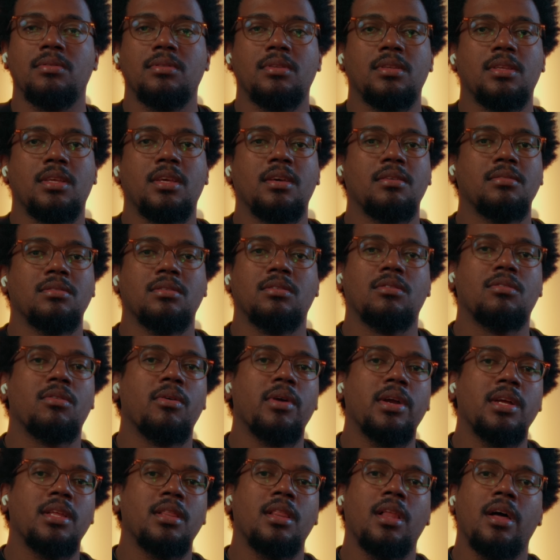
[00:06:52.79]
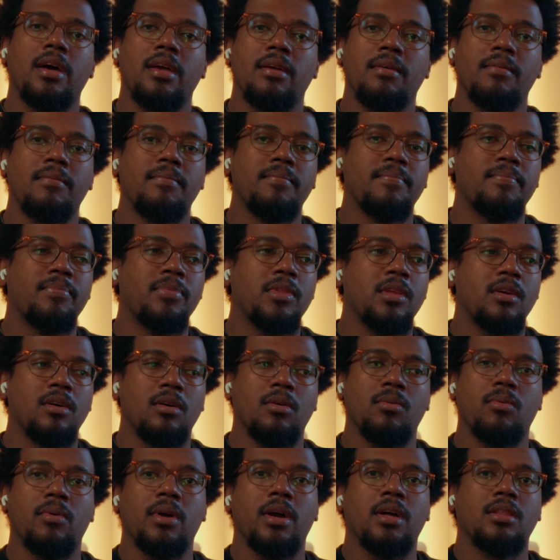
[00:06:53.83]
gives great light
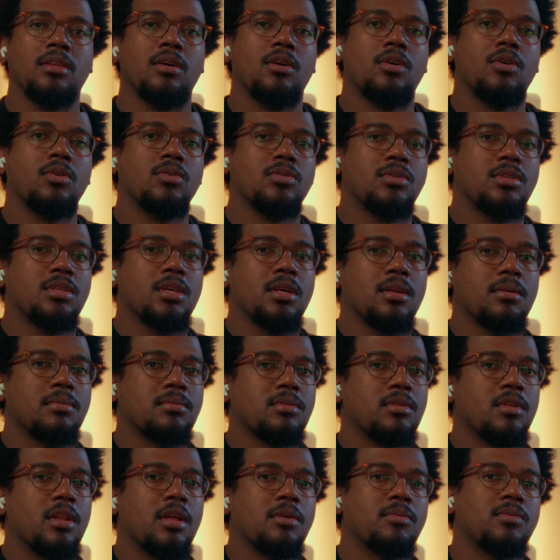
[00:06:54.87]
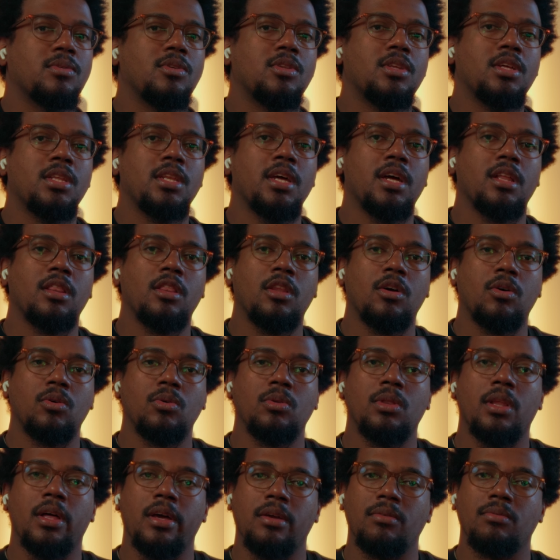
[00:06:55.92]
around the whole setup. So like, we need that low
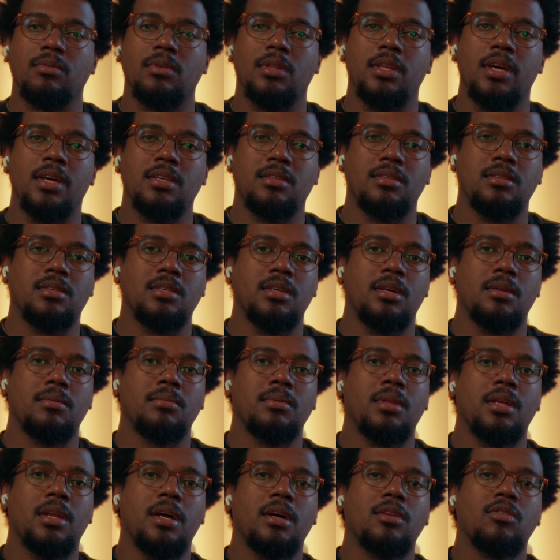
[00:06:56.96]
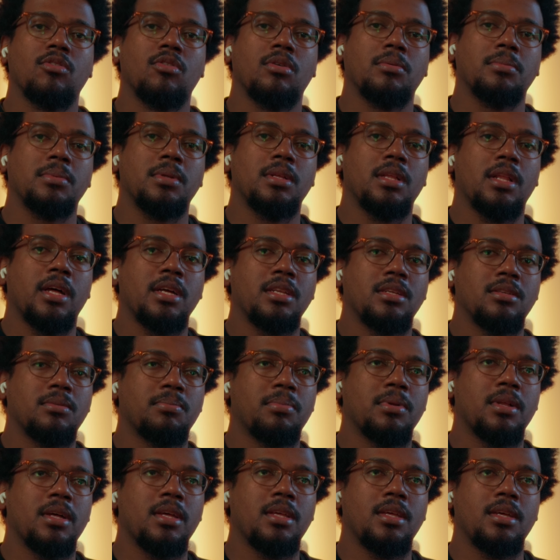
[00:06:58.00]
light relaxing setup that I normally like to
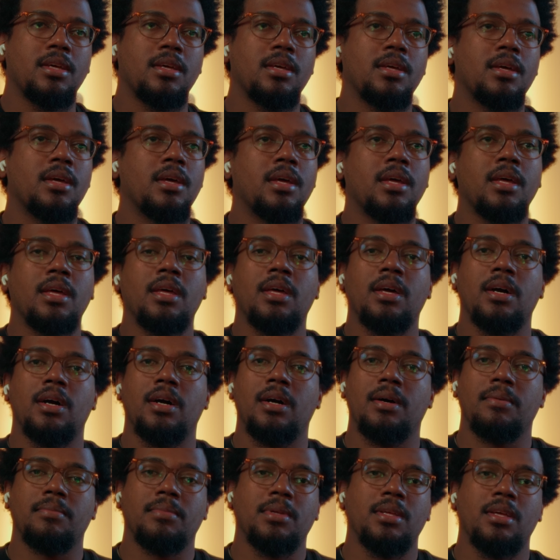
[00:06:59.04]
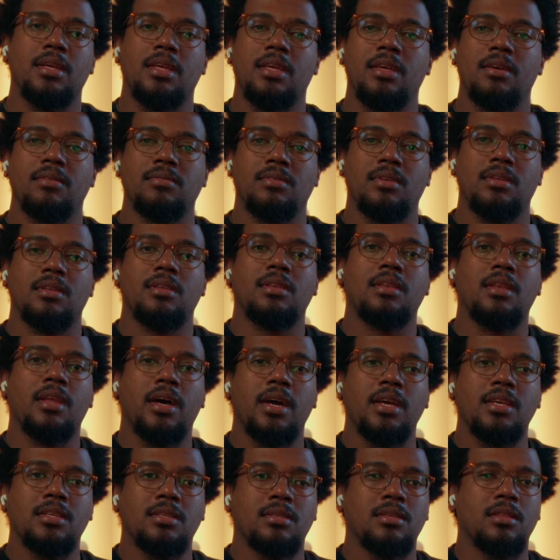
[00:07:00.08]
play in. It gives a
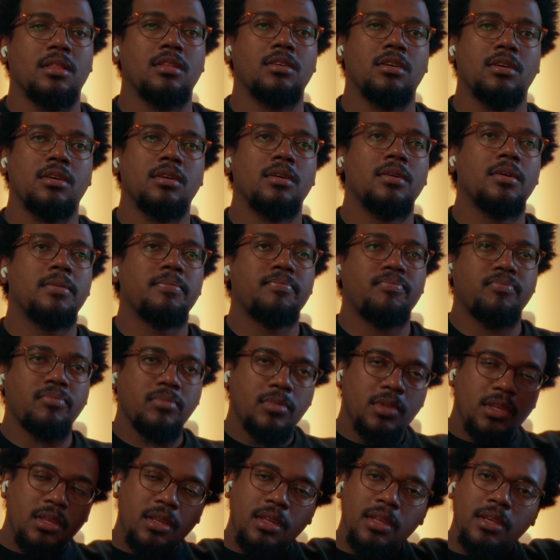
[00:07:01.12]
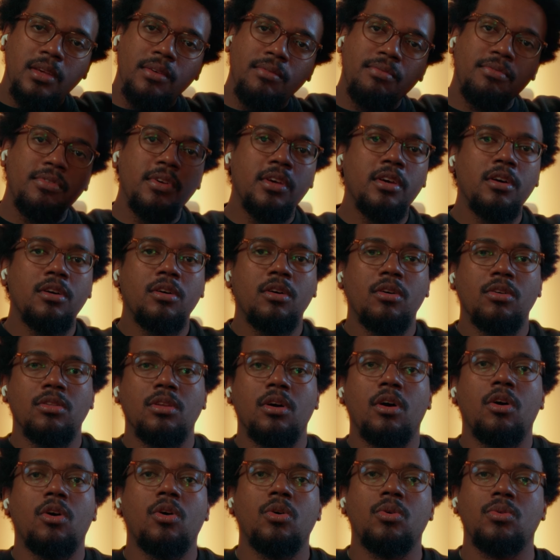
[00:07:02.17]
nice look and feel on the
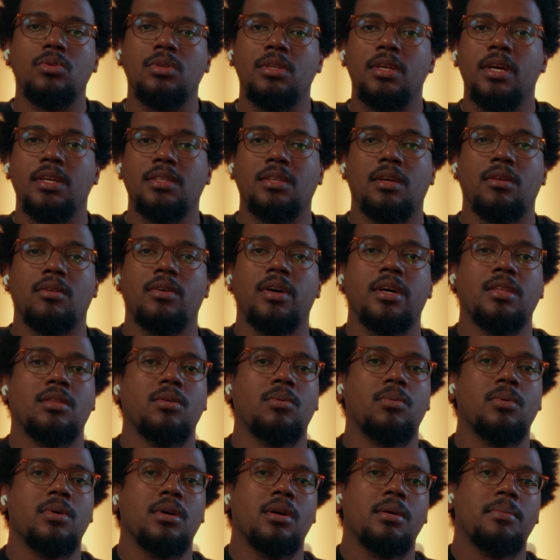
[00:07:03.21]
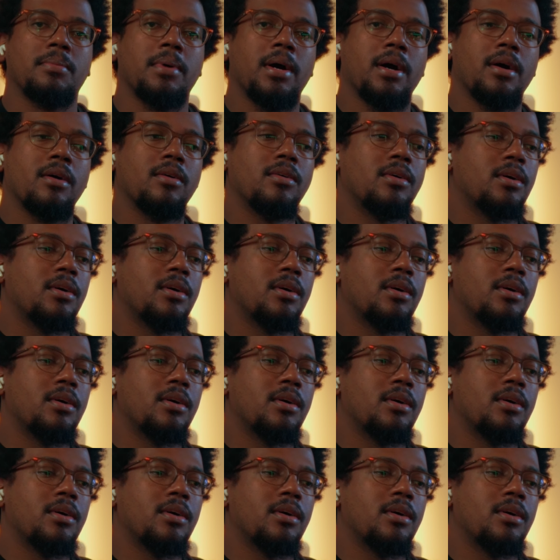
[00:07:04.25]
whole desk. I don't have to worry about